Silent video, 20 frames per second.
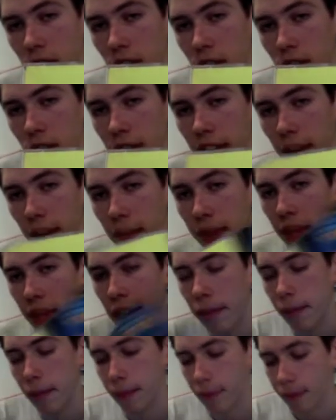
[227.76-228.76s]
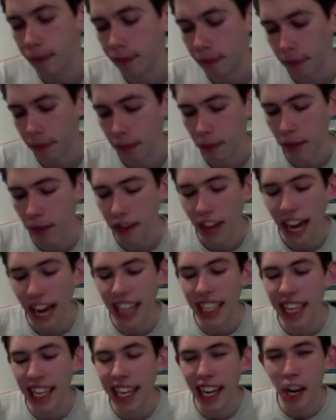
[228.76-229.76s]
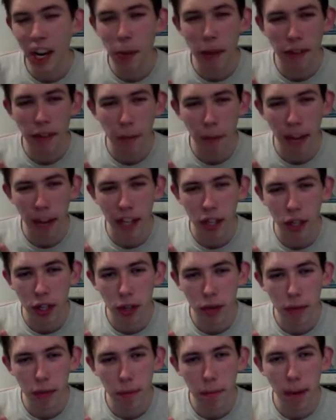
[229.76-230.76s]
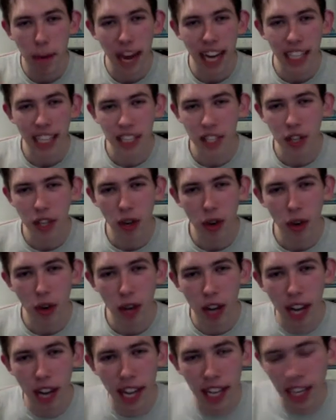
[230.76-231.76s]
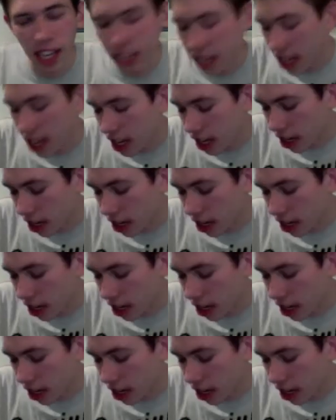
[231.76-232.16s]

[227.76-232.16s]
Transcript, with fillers: game in there that is a little bit of a manual, but it's not like,